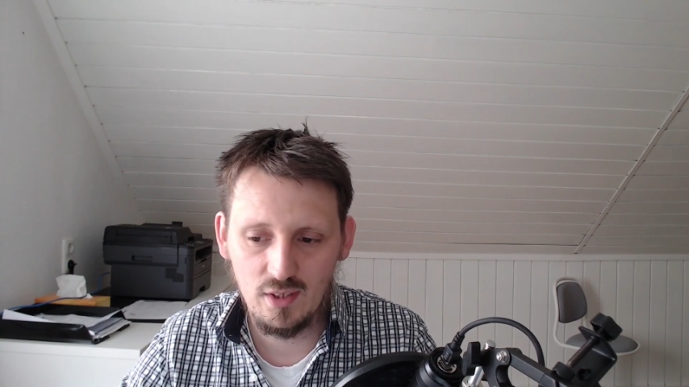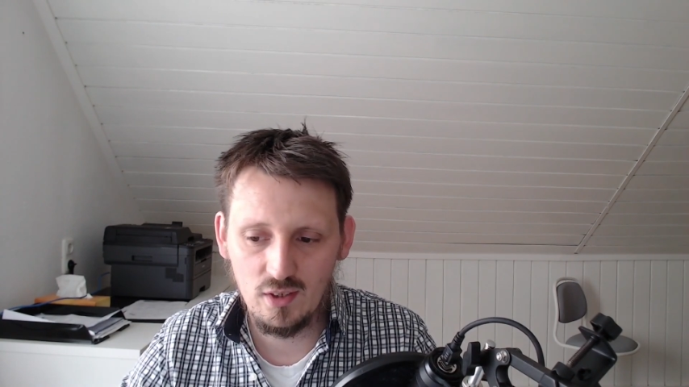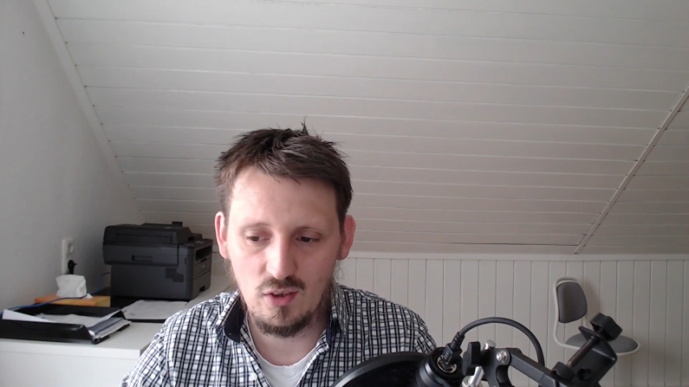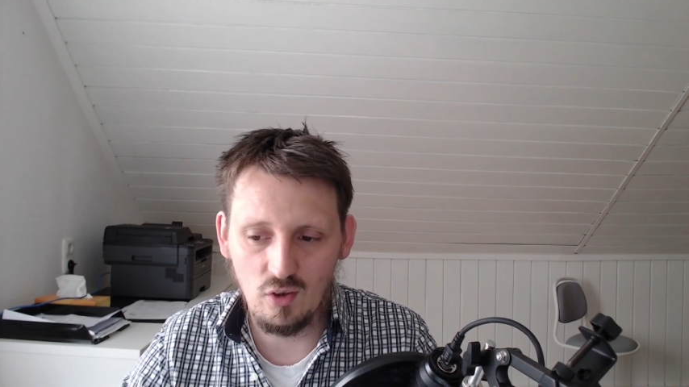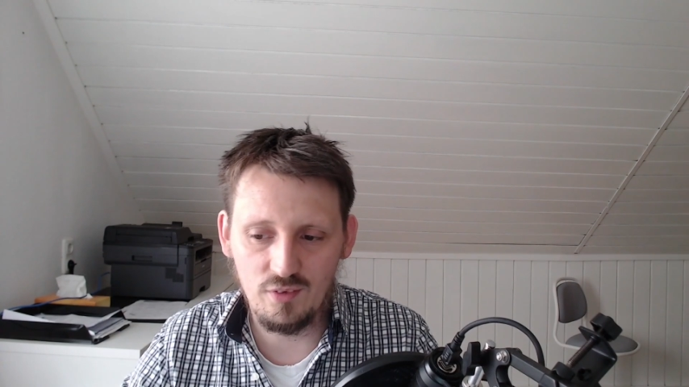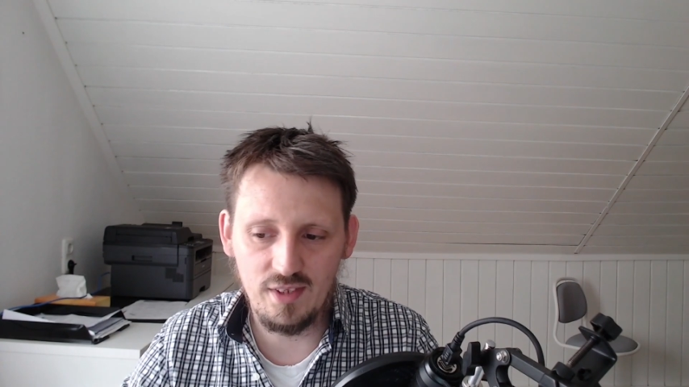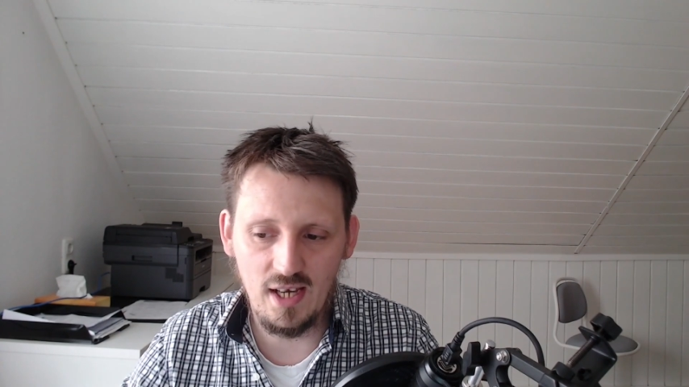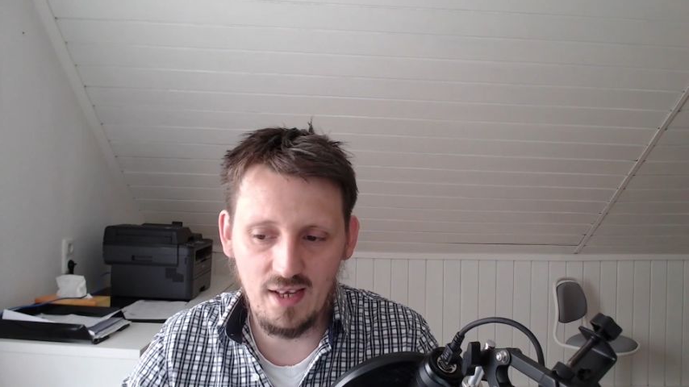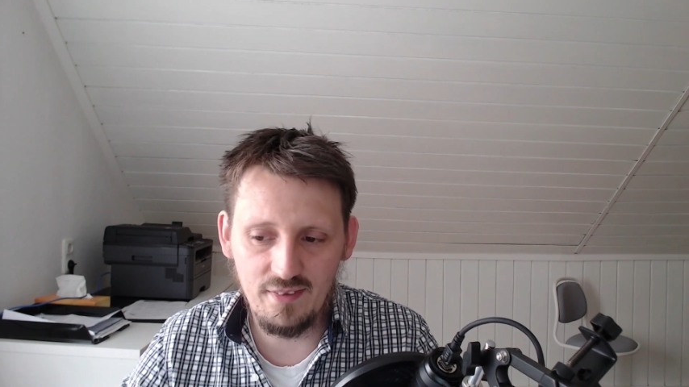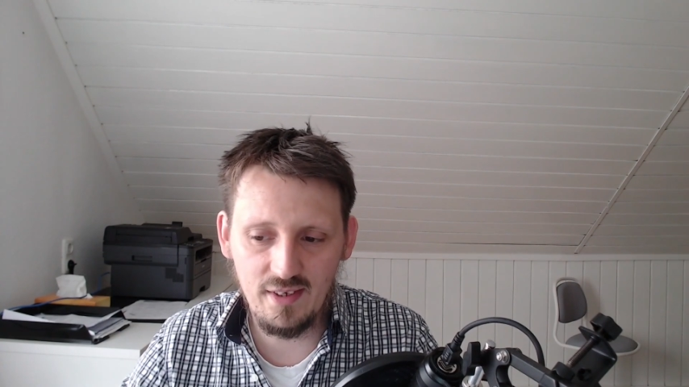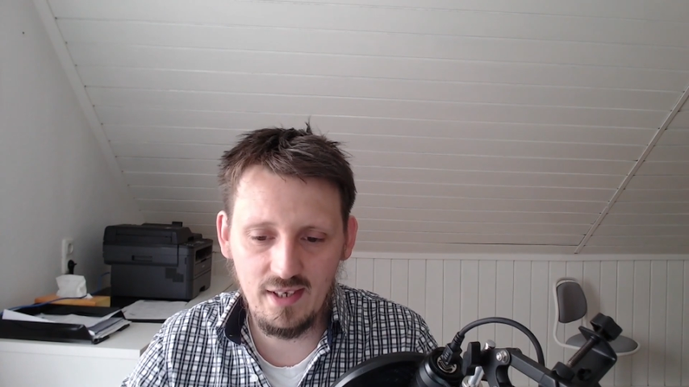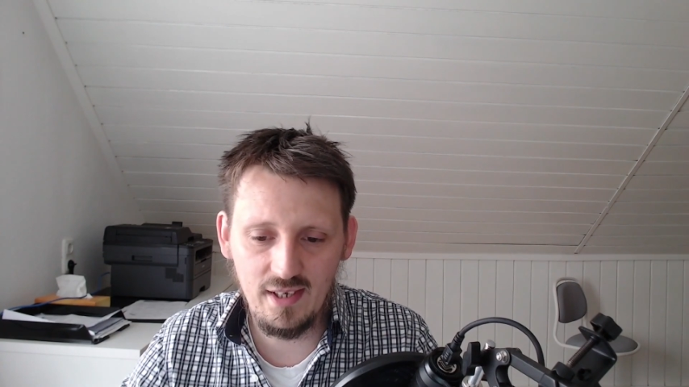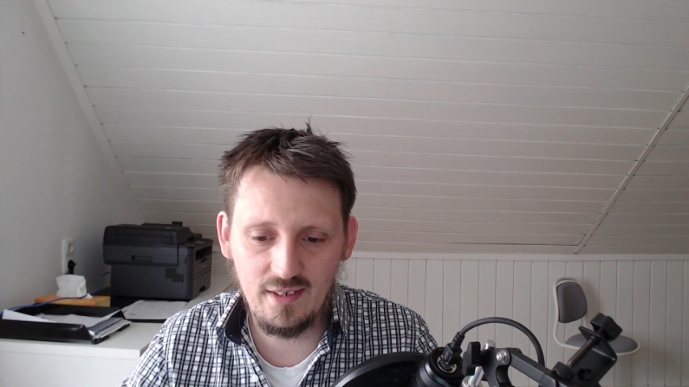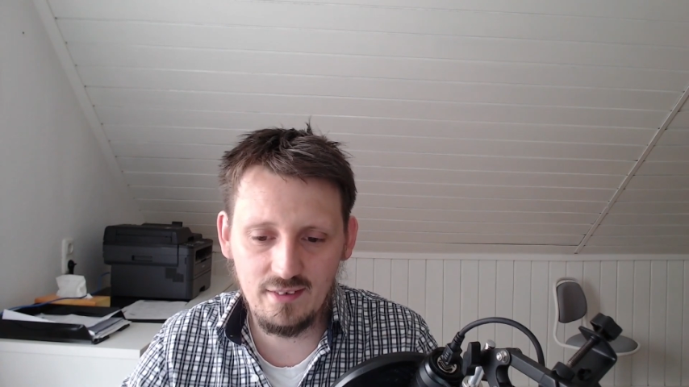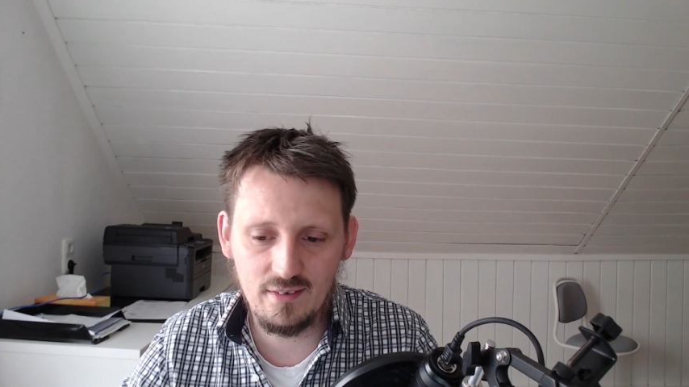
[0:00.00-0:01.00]
On the other
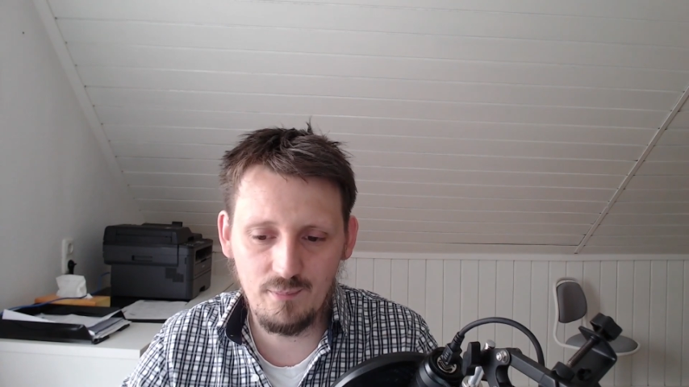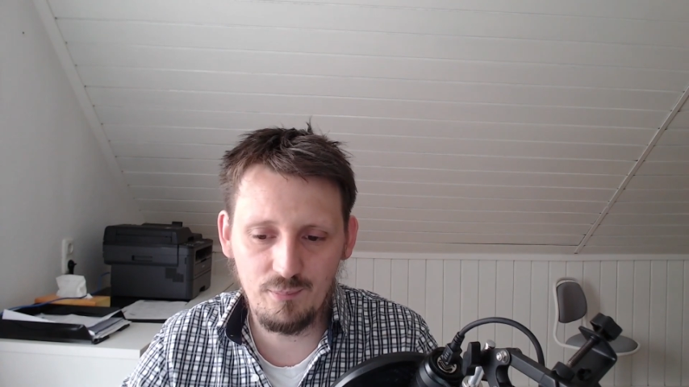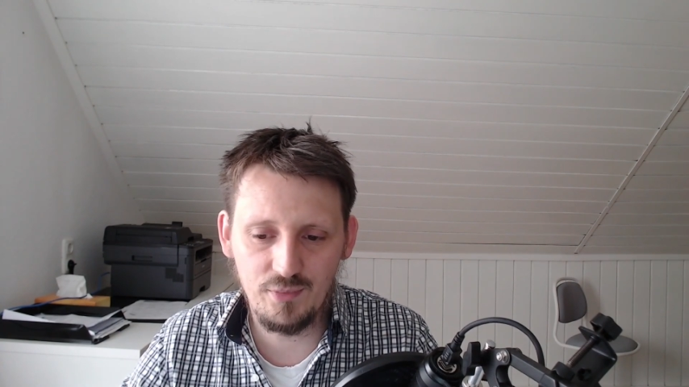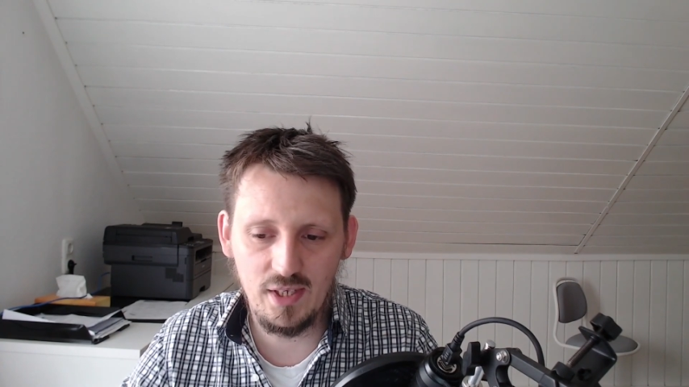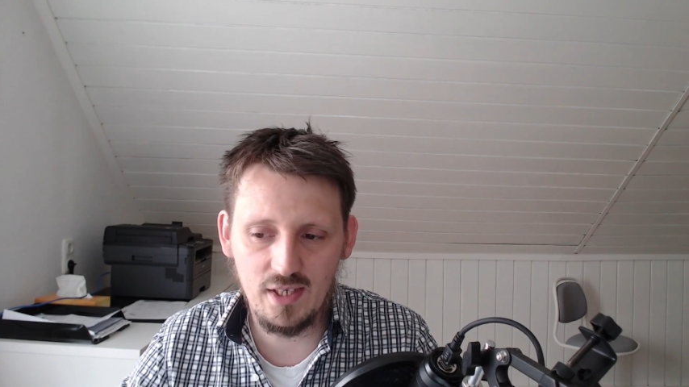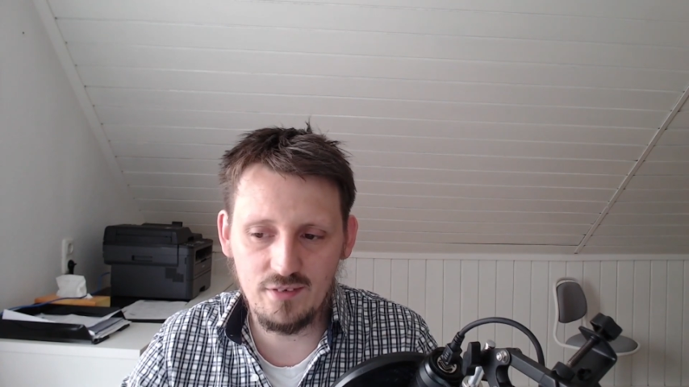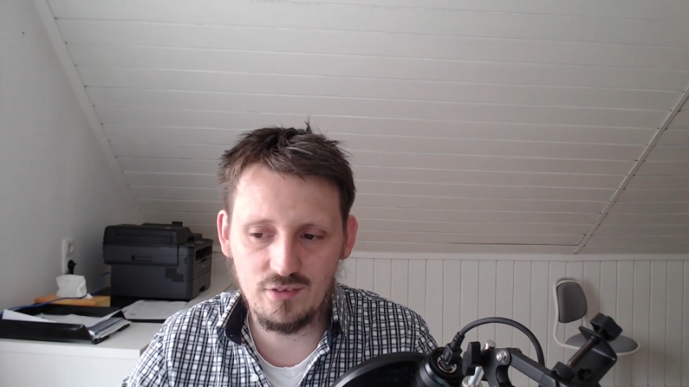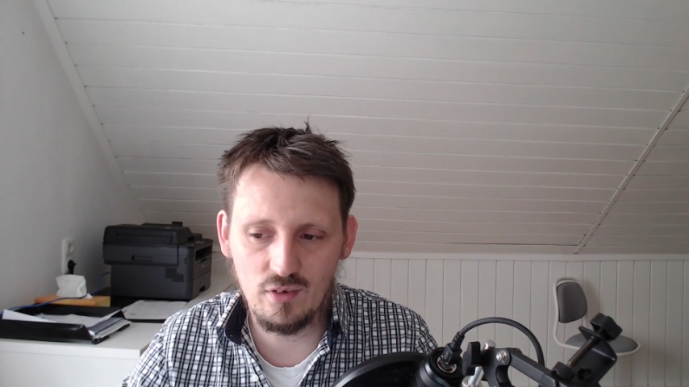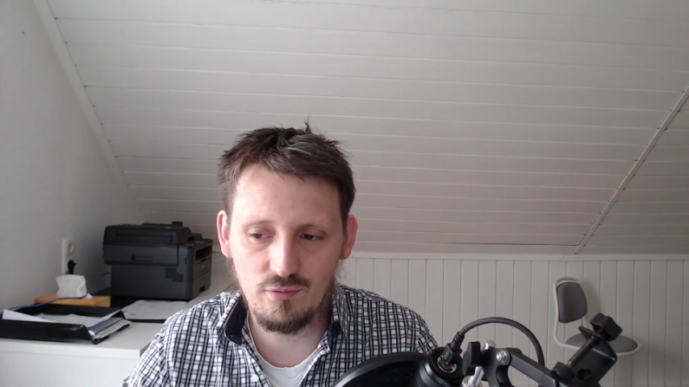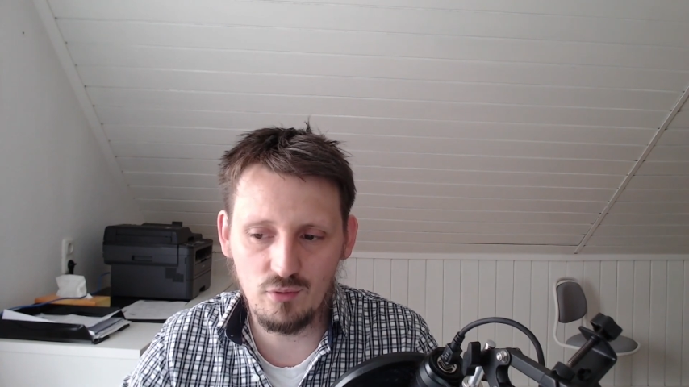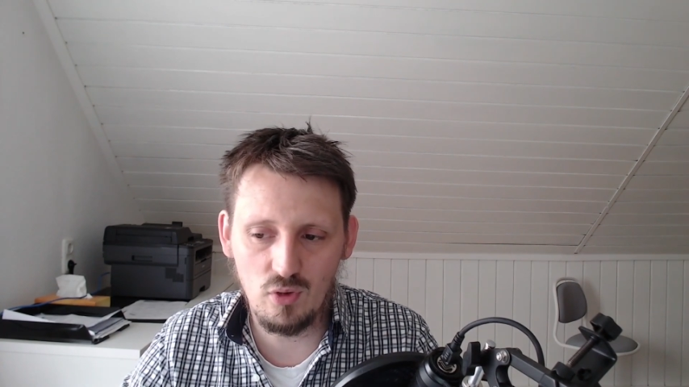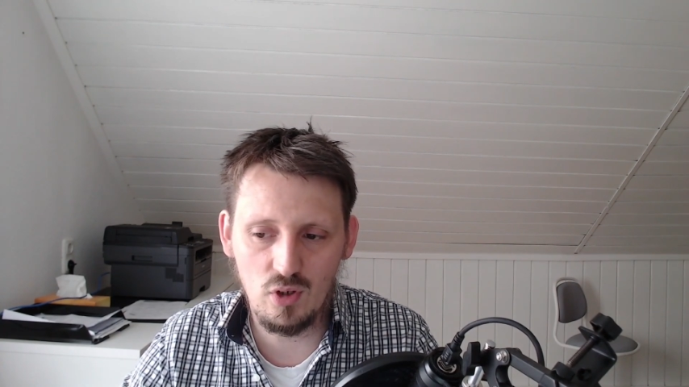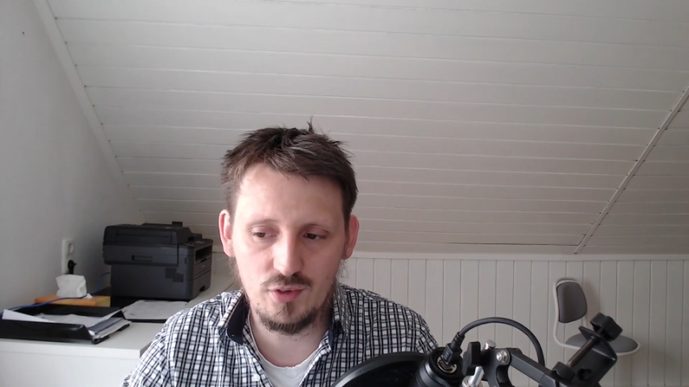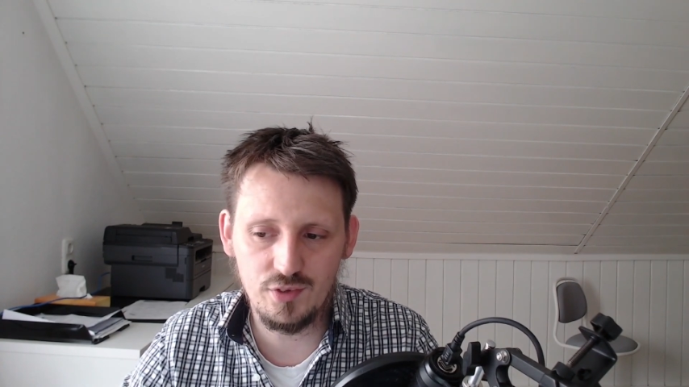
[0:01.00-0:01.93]
hand, there is, of course,